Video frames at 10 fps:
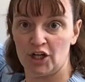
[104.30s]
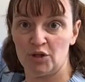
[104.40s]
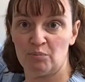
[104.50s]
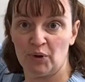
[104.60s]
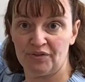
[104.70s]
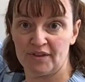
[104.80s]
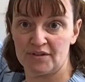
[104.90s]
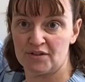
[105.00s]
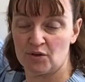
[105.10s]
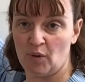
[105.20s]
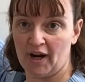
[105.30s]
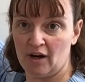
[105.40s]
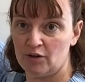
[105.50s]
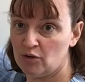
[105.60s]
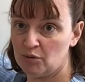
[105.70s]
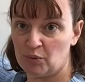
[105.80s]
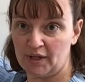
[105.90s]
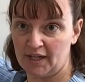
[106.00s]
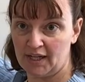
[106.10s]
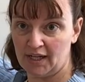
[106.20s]
you put this square. You could put
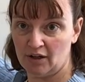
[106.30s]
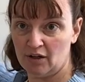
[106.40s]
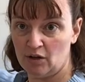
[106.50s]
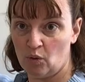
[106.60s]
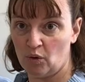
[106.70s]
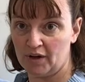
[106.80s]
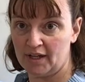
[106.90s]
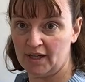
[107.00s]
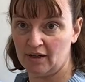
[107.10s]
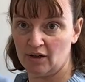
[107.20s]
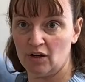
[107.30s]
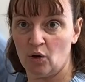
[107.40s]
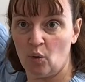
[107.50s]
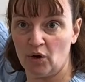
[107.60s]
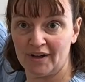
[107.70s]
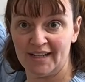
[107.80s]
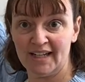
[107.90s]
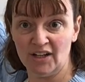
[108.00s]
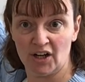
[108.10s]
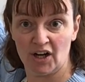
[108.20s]
it here or here or
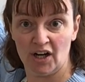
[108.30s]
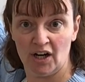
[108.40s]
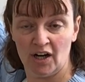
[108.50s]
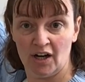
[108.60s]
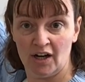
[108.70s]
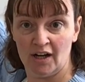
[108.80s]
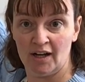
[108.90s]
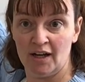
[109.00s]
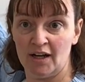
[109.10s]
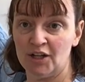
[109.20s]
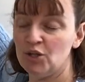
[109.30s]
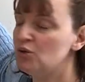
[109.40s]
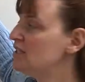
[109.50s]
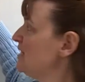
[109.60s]
here. You just